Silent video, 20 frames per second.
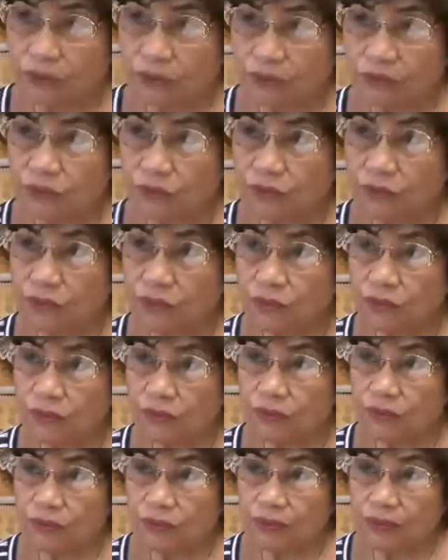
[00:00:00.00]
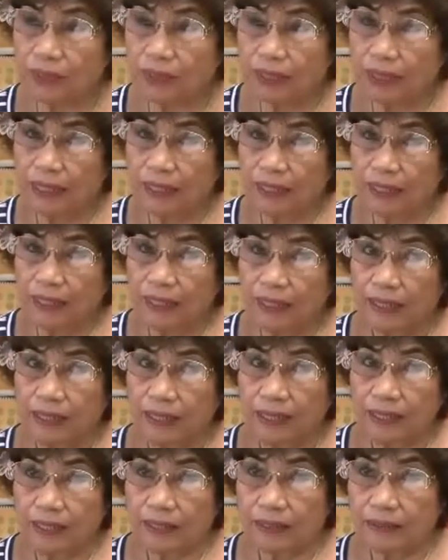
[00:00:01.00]
You know, Chamorro
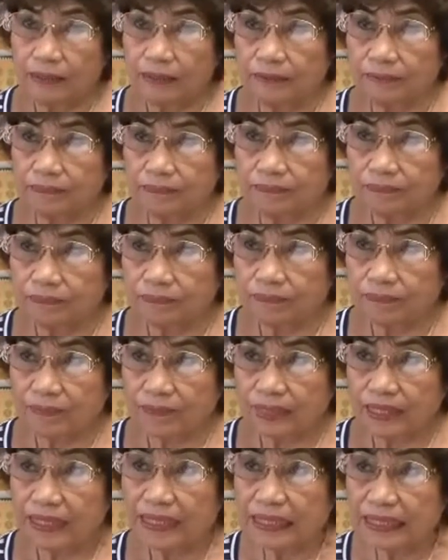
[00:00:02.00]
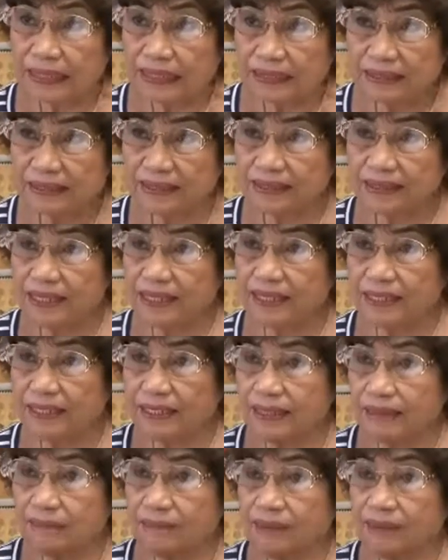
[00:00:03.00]
um, is a